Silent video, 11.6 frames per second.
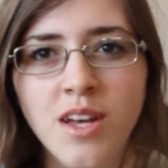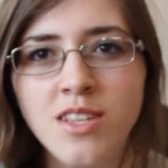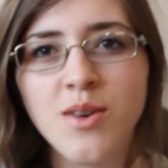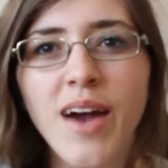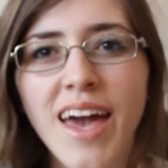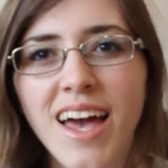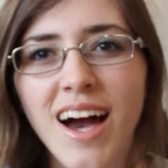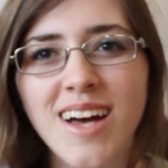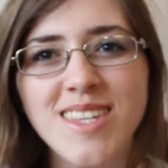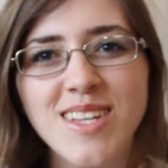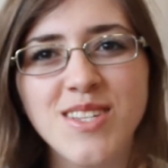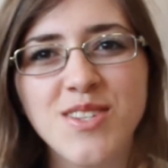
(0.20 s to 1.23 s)
So hey
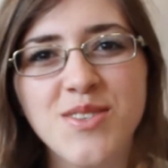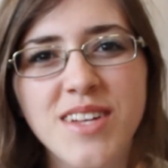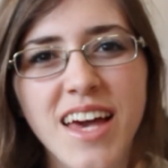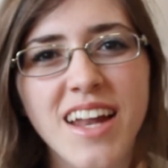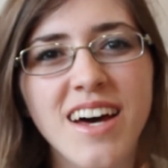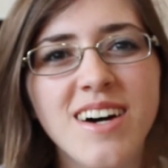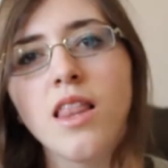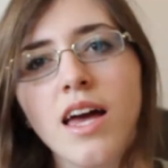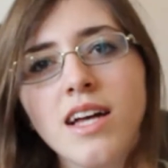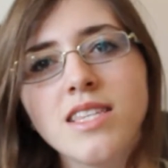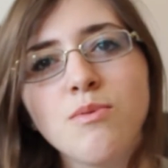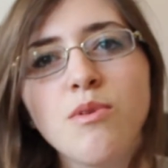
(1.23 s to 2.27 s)
guys, it's Juliana. Like
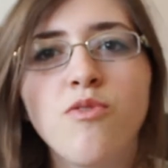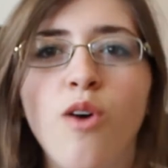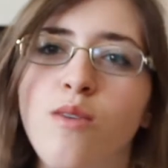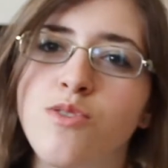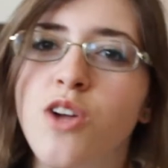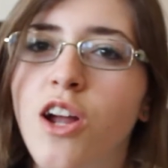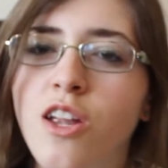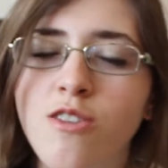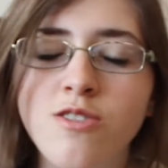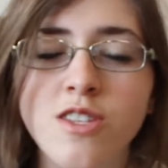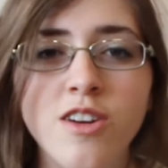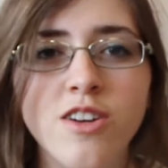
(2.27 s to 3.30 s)
I said before, I'm starting a
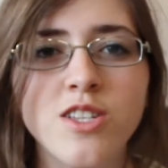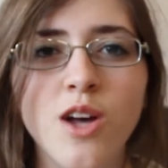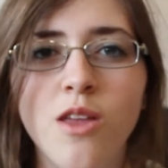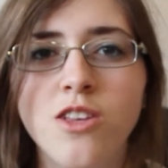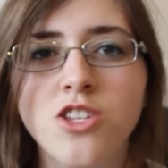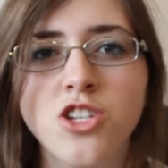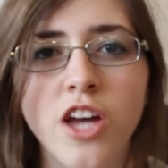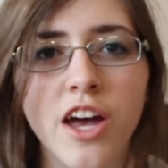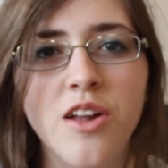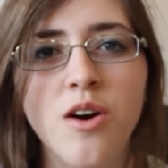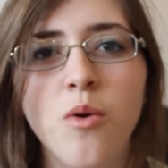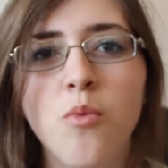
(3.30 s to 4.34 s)
new series on this
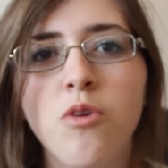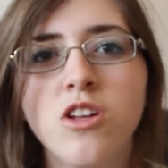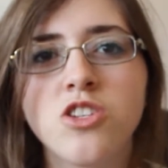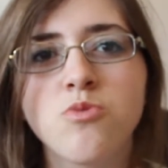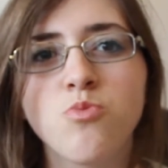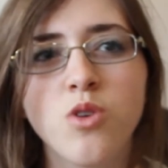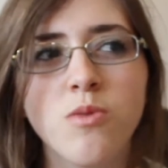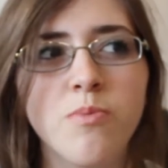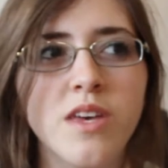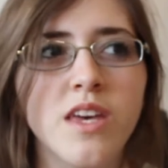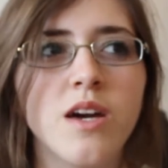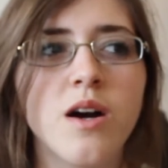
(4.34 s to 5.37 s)
channel which will
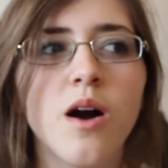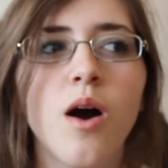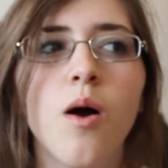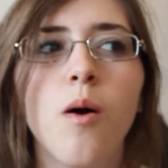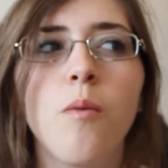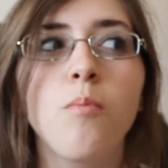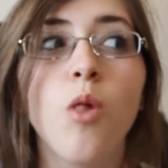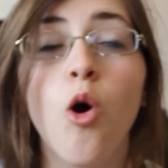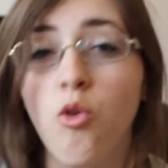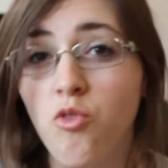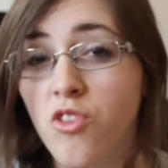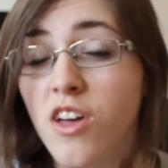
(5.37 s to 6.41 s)
be
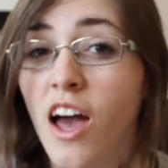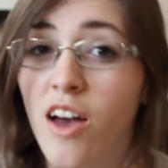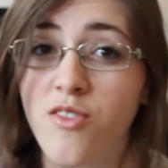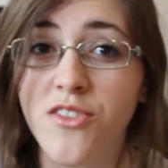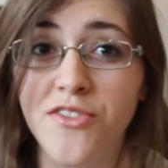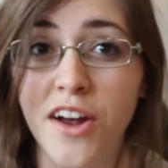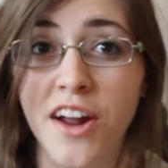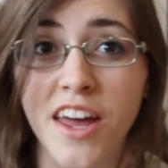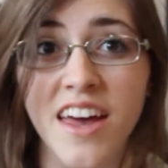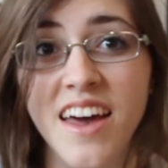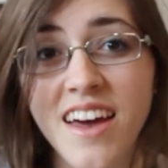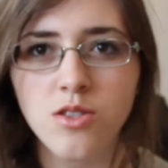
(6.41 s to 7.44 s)
hopefully every
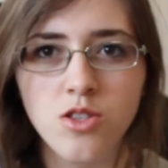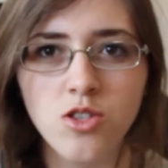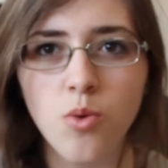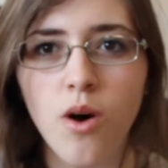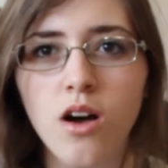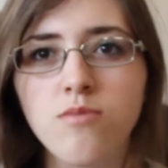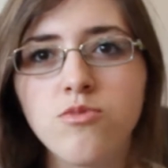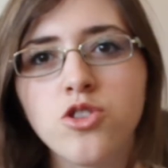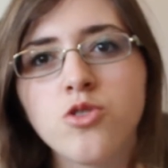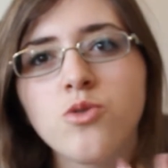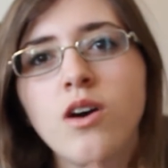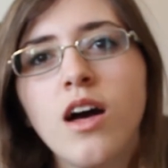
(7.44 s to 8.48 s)
Friday. So welcome
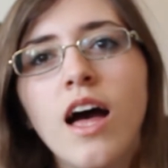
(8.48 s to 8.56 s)
to